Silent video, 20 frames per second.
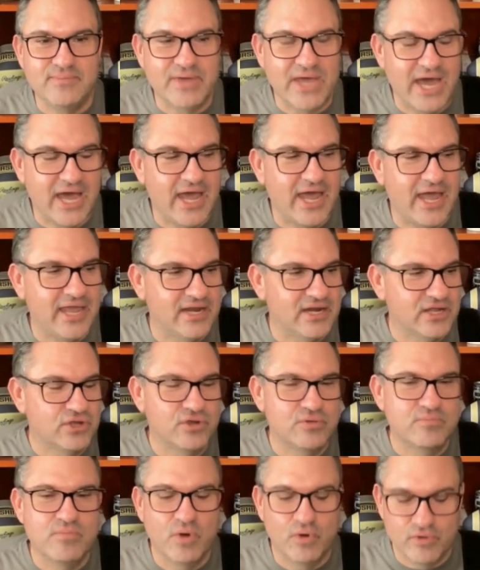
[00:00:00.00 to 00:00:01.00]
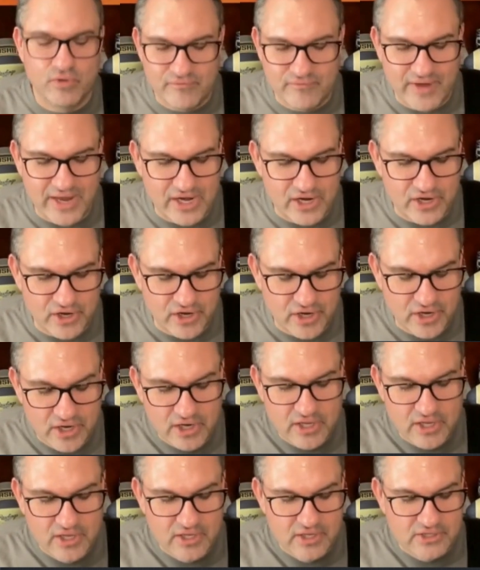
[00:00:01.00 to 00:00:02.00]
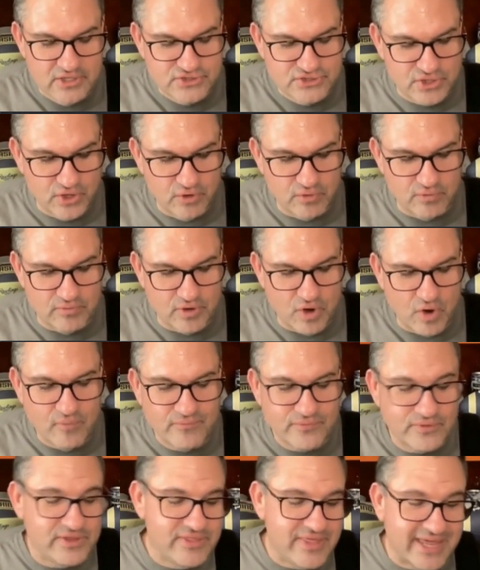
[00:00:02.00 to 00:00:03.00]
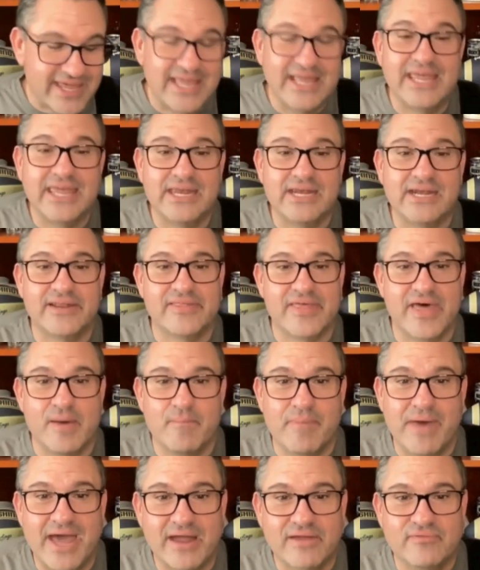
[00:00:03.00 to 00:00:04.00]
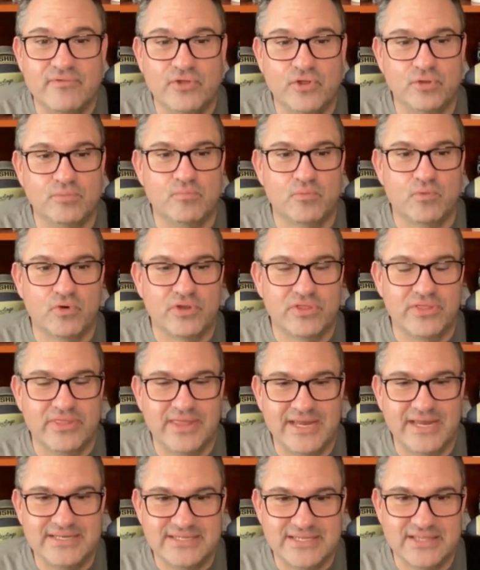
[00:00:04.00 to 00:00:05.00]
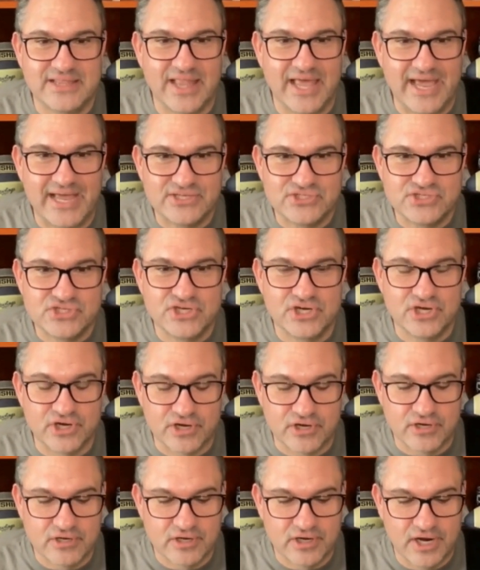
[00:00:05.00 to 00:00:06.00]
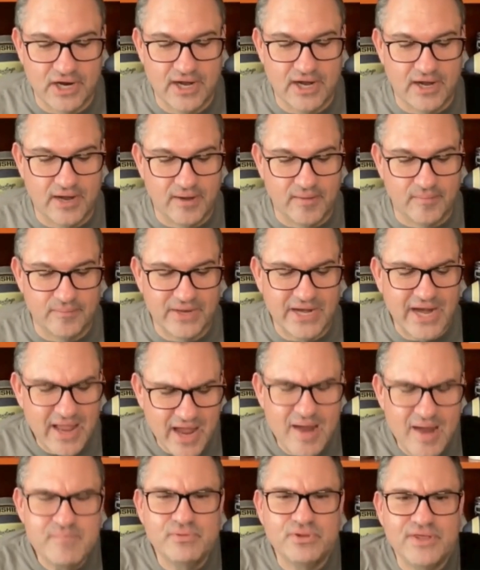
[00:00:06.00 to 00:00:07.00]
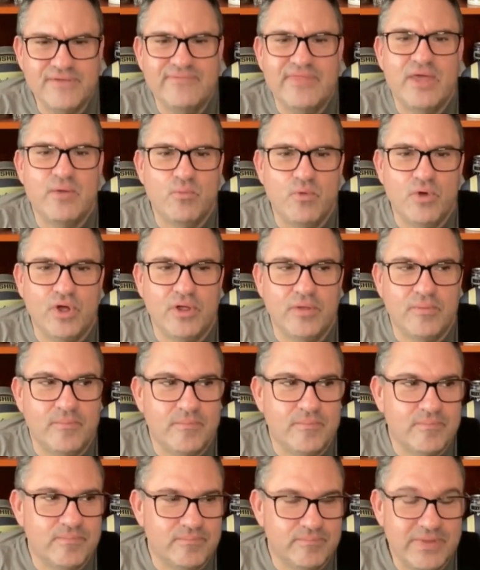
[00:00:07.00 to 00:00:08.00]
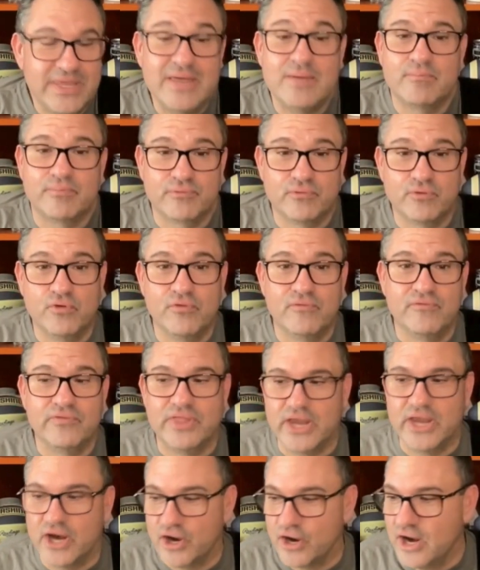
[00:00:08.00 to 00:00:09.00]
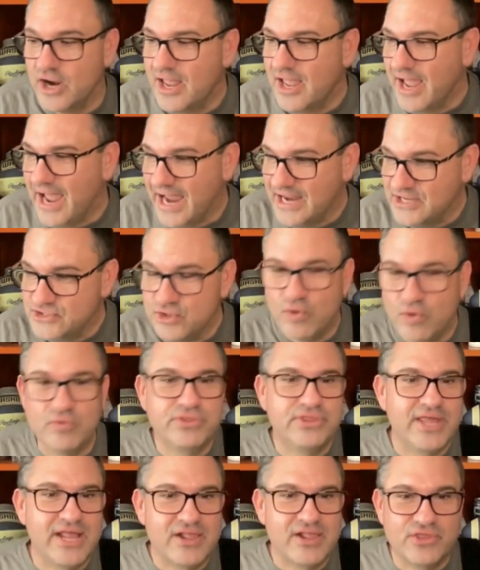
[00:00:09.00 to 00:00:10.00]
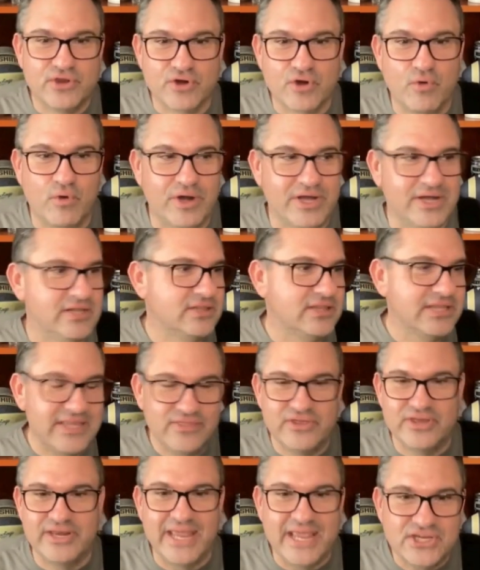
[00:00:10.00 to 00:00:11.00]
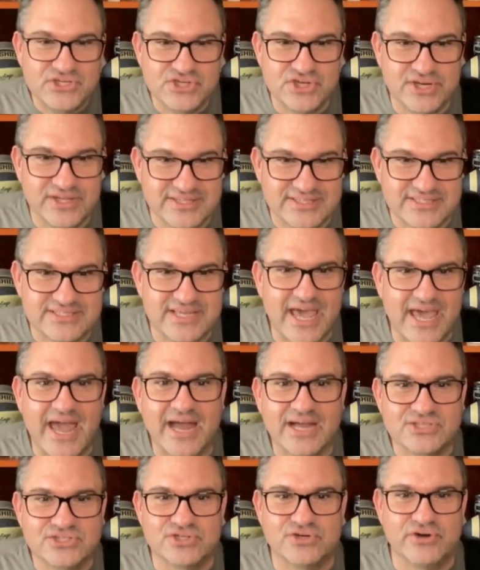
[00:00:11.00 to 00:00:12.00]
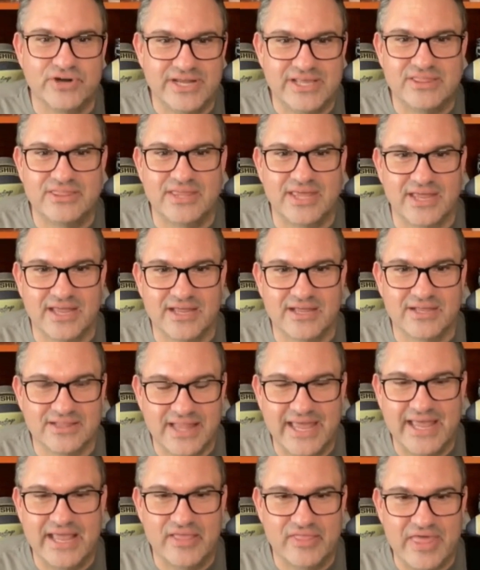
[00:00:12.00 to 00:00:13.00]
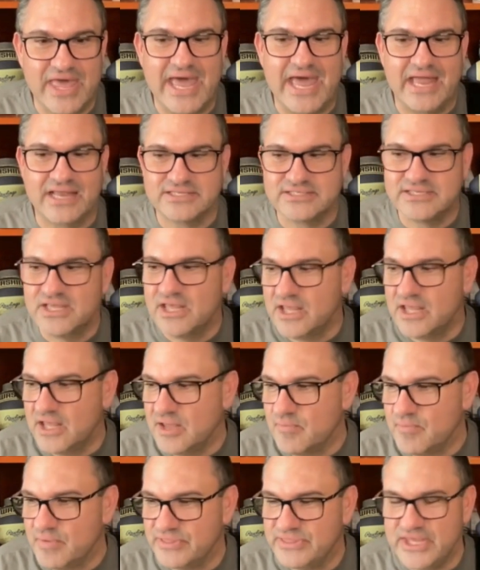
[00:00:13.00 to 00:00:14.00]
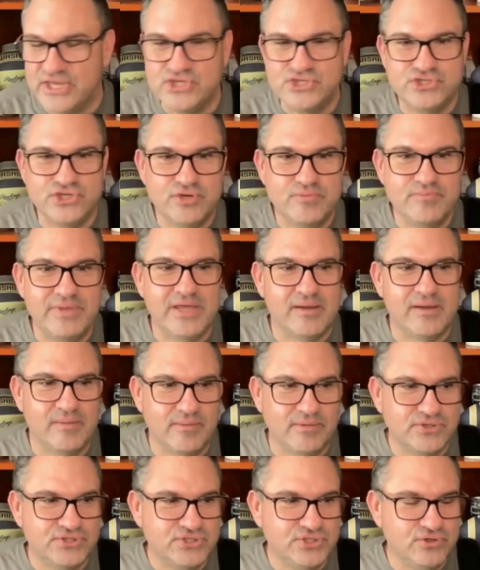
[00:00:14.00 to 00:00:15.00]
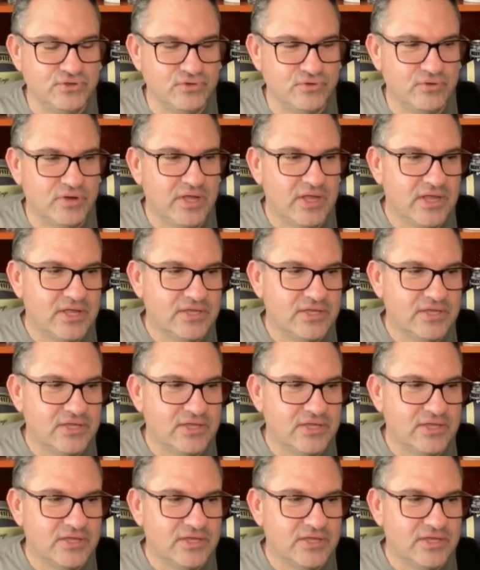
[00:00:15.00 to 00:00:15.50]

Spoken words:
guy and a good motivator. So hopefully they can get into that backfield more than they did last year. And I believe they will be improved there. I don't think they're going to lead the nation in sacks or anything like that, but they should be able to